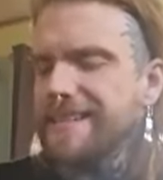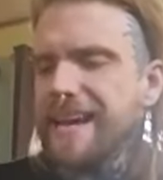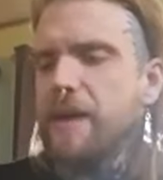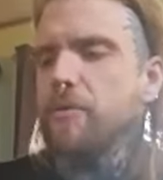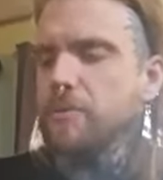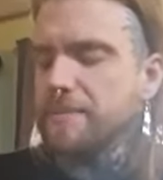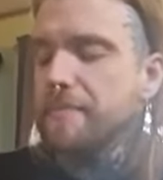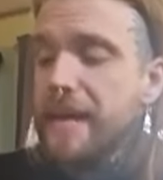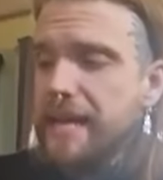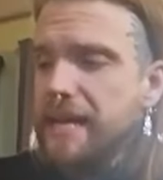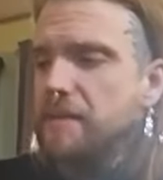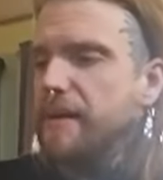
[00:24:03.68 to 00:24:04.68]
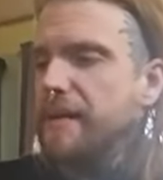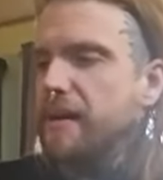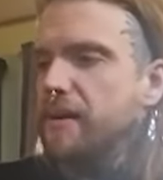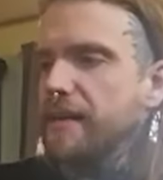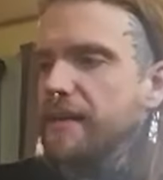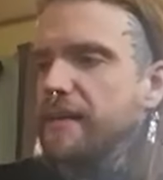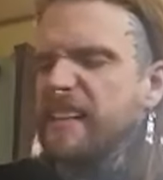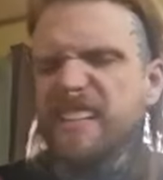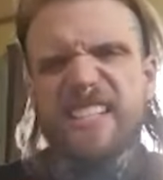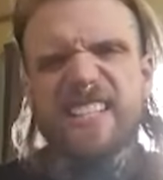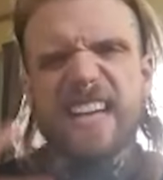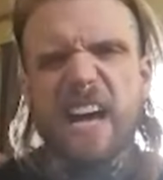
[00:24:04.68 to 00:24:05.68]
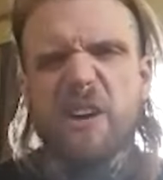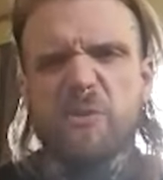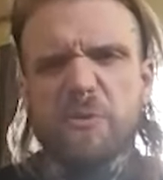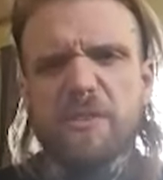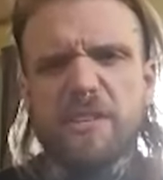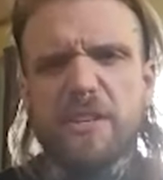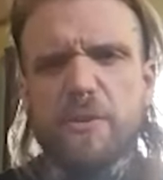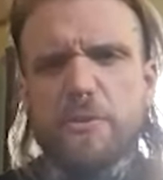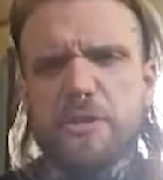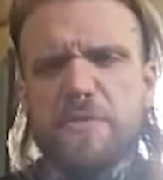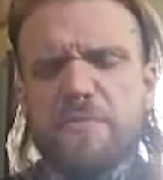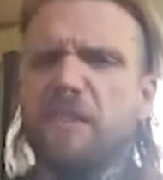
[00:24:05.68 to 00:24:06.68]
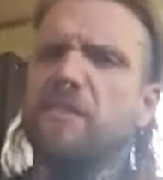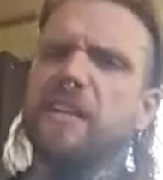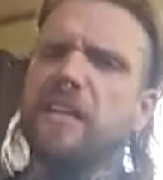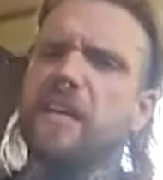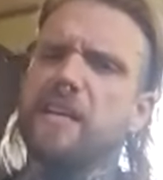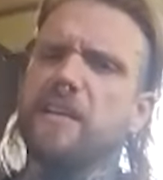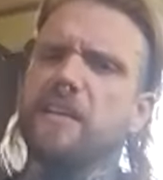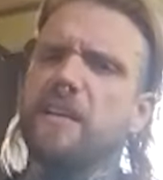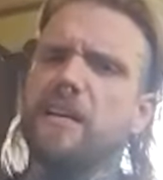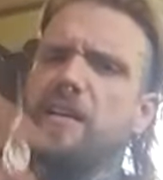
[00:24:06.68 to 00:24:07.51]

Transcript: as in how it was made, but arrogant in its sound, you know, just very like,